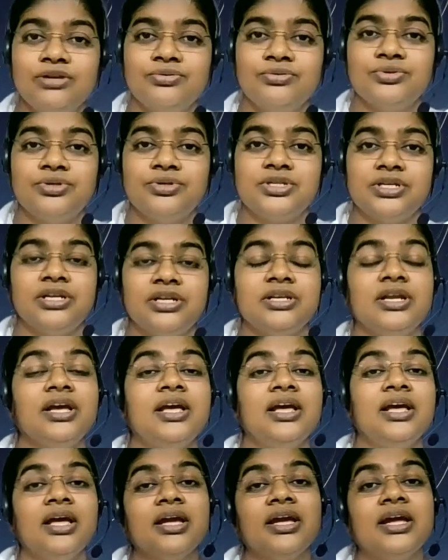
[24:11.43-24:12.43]
routine
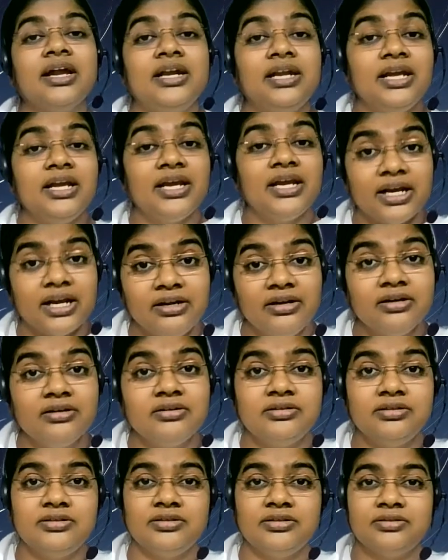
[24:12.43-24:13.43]
getting
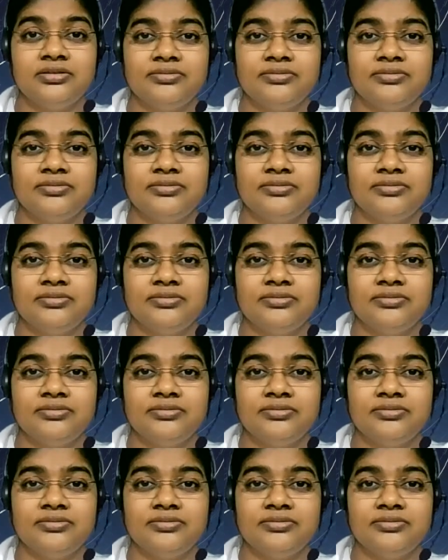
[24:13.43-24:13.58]
hindered.